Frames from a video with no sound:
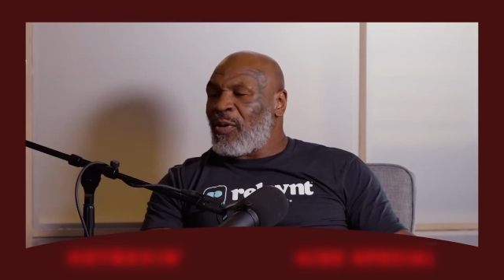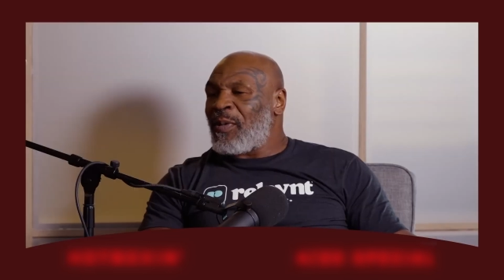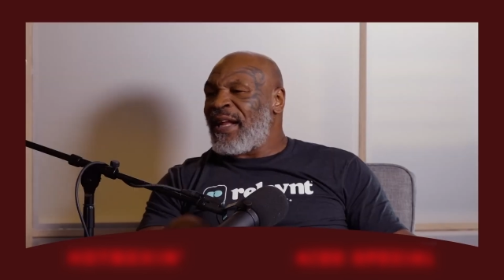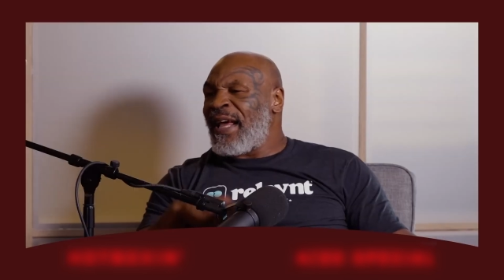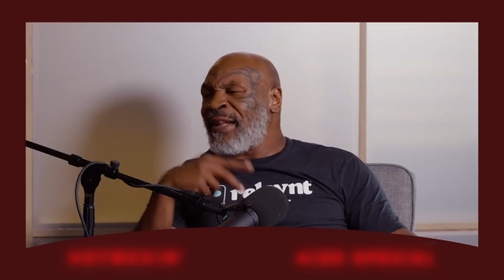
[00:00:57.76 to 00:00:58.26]
You
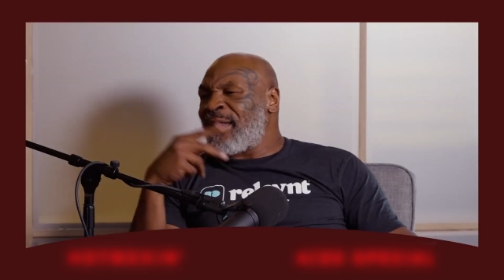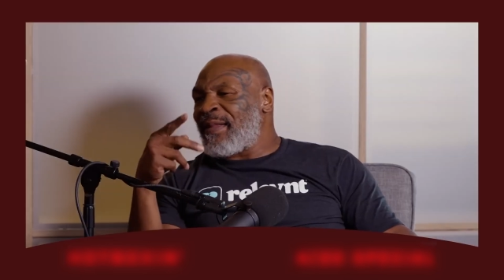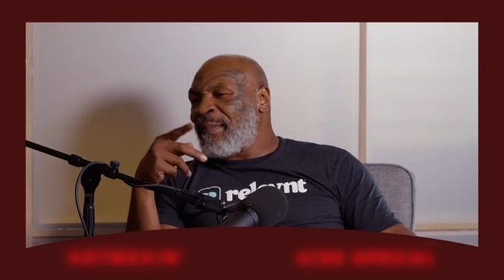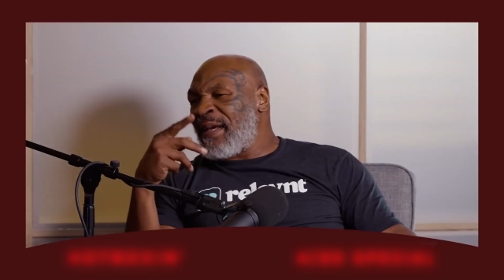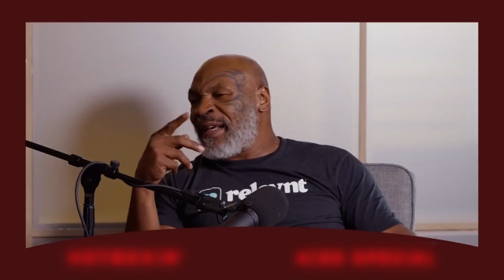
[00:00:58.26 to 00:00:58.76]
know, when
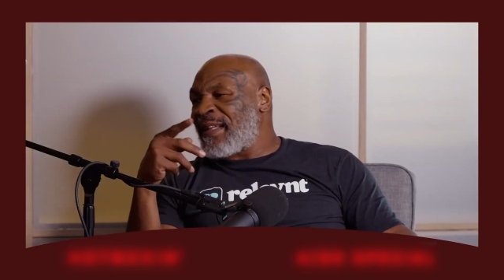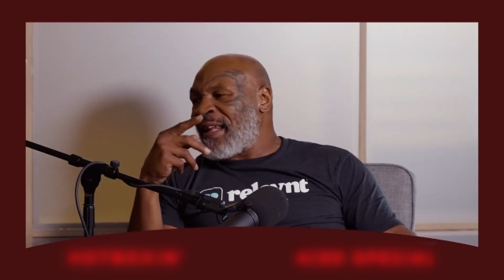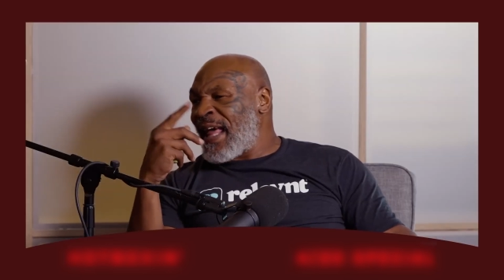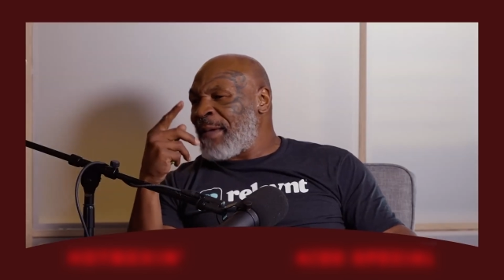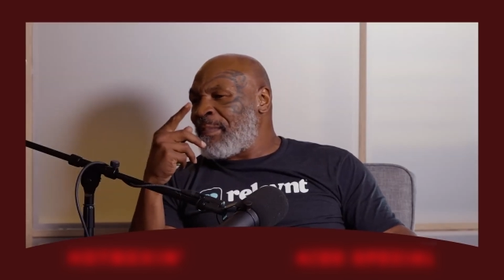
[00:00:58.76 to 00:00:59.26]
Edison made
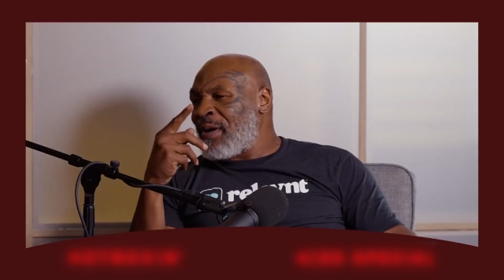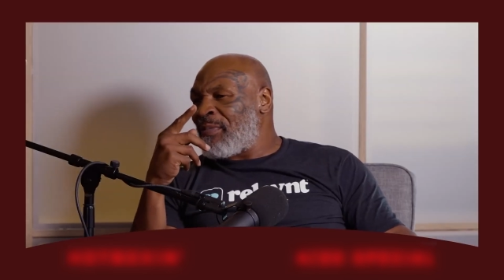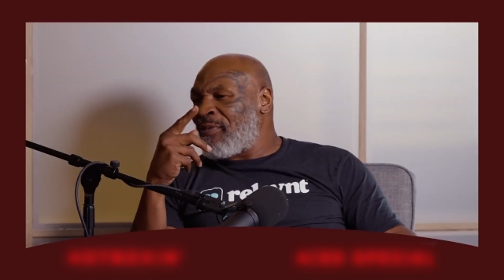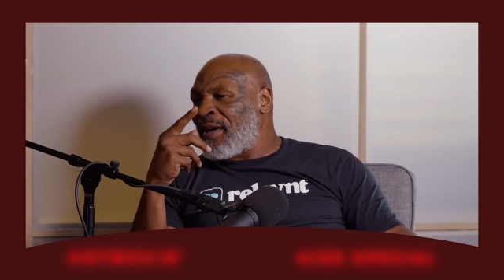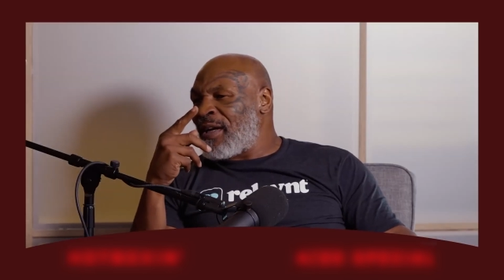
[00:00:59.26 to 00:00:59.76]
the light
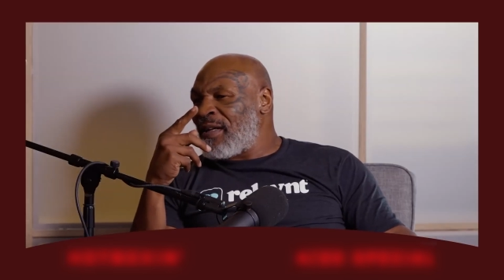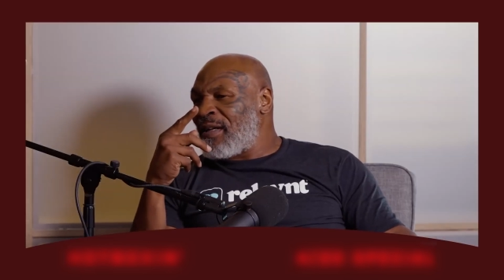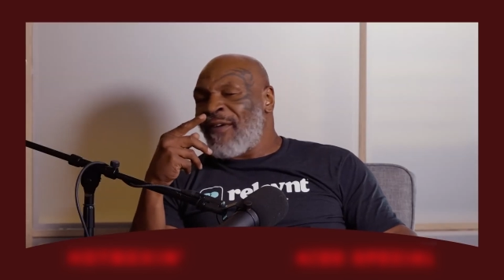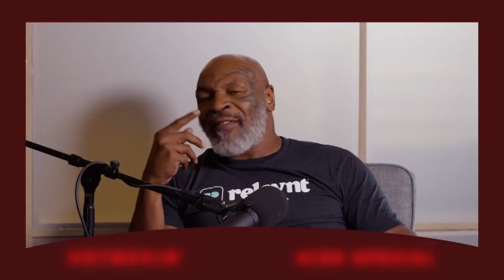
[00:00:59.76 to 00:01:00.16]
bulb, right?